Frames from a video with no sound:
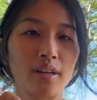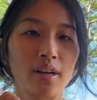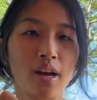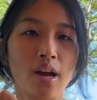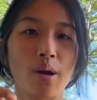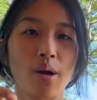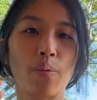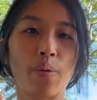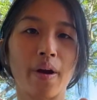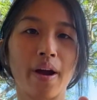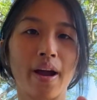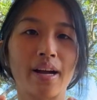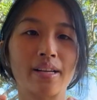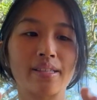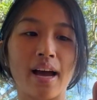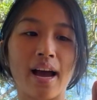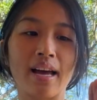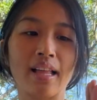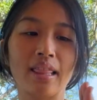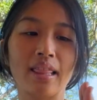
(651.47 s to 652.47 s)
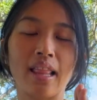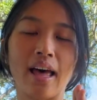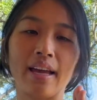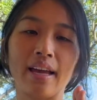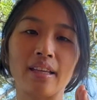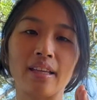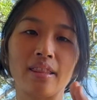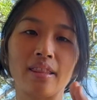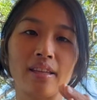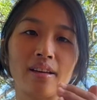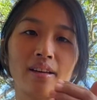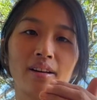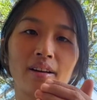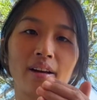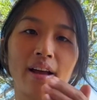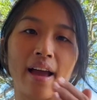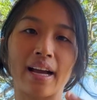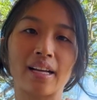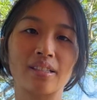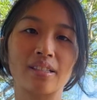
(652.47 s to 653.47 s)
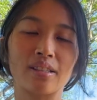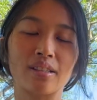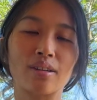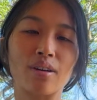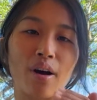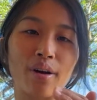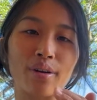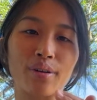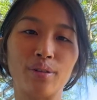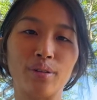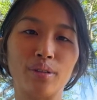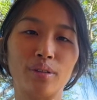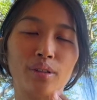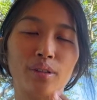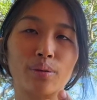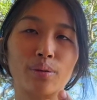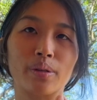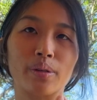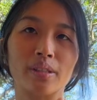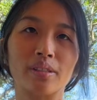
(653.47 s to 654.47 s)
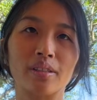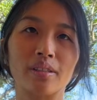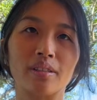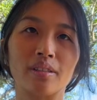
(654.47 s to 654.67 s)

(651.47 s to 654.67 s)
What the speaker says: whereas I like the hexagonal, or was it